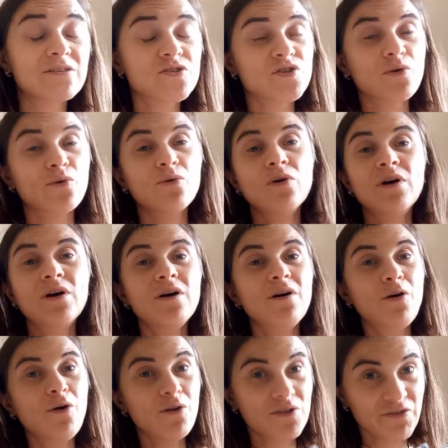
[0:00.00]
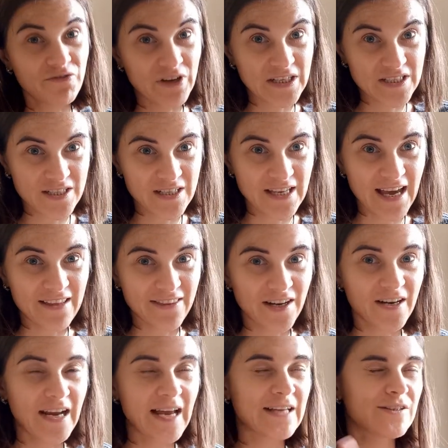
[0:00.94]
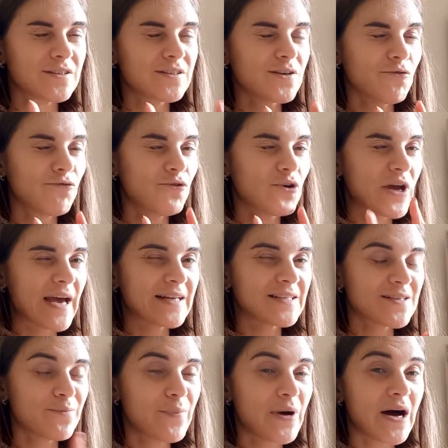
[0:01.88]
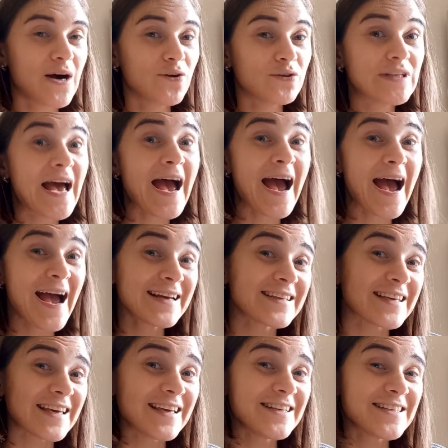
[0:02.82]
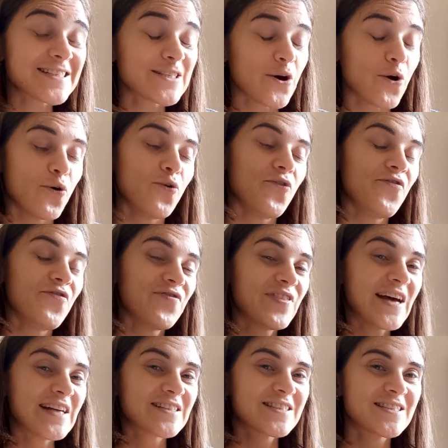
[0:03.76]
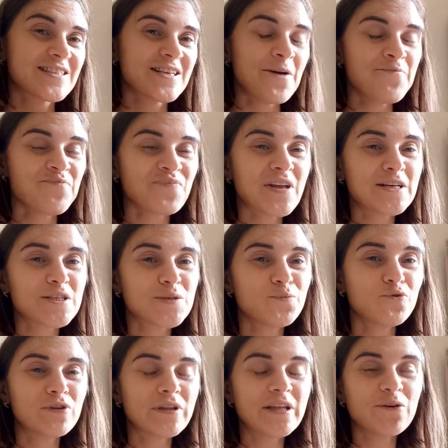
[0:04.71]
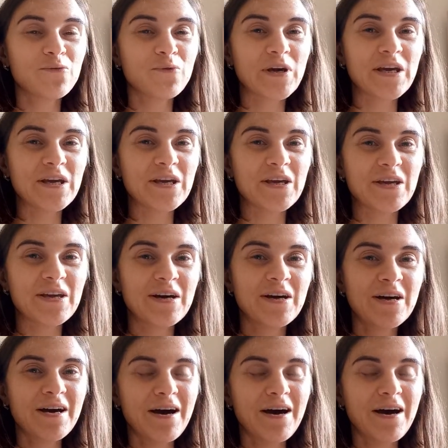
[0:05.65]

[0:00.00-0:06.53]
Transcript: So all the things together, and don't forget about haggis. So that's smoothly we